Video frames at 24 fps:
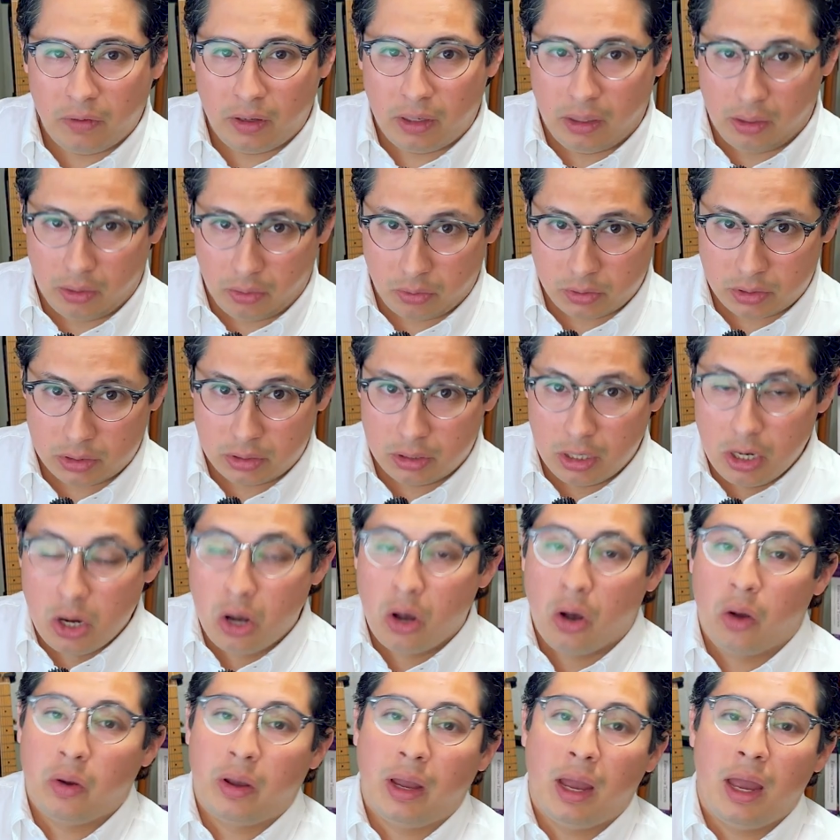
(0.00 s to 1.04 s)
videos,
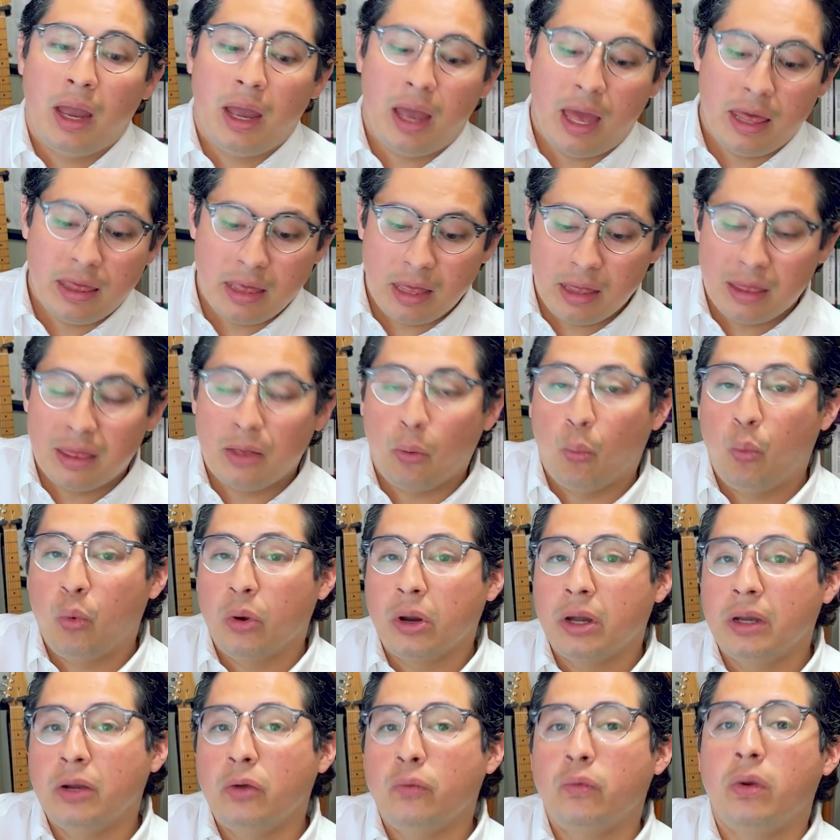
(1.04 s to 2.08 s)
okay? And then we're
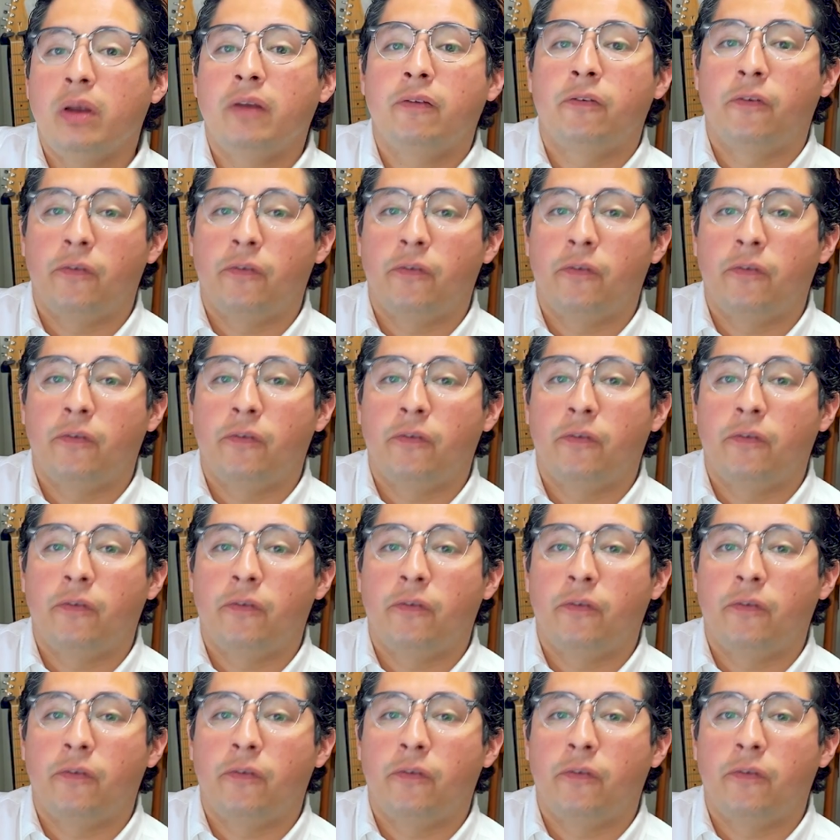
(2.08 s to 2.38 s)
gonna run